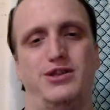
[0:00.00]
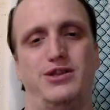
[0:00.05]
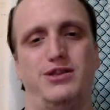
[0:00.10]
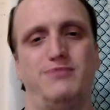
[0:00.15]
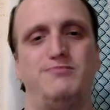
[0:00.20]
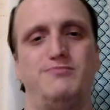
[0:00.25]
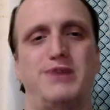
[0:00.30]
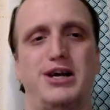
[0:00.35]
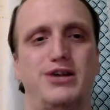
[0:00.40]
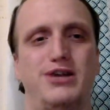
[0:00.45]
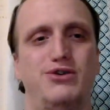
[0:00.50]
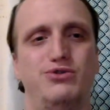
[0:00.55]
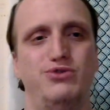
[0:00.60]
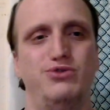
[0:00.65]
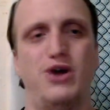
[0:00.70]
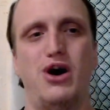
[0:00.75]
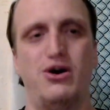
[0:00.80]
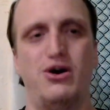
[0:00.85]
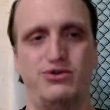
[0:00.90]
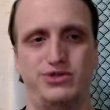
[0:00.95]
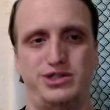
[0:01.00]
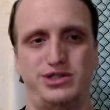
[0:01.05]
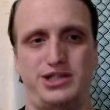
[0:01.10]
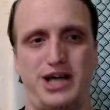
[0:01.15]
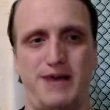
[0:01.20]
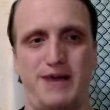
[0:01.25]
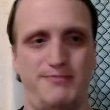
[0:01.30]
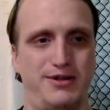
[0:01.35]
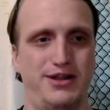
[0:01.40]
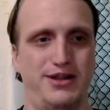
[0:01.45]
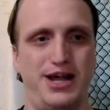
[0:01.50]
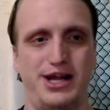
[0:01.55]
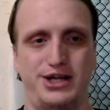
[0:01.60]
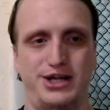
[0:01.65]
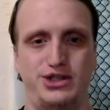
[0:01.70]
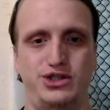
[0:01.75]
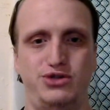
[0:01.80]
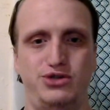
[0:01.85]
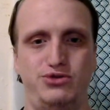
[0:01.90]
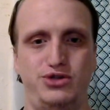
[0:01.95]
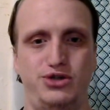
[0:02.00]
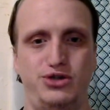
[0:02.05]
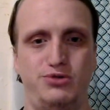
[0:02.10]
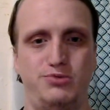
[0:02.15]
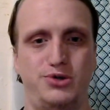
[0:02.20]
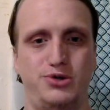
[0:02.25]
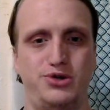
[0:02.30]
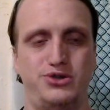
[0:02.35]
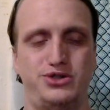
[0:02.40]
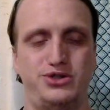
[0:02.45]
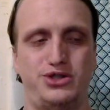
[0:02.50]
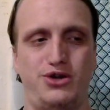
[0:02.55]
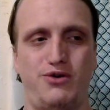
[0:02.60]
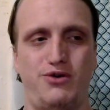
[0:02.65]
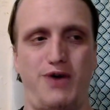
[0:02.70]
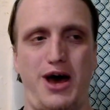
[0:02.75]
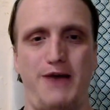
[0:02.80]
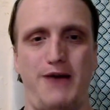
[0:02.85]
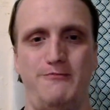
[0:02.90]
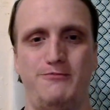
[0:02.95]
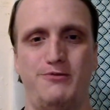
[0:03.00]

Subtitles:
But who knows, I'm a Linux YouTuber, so I will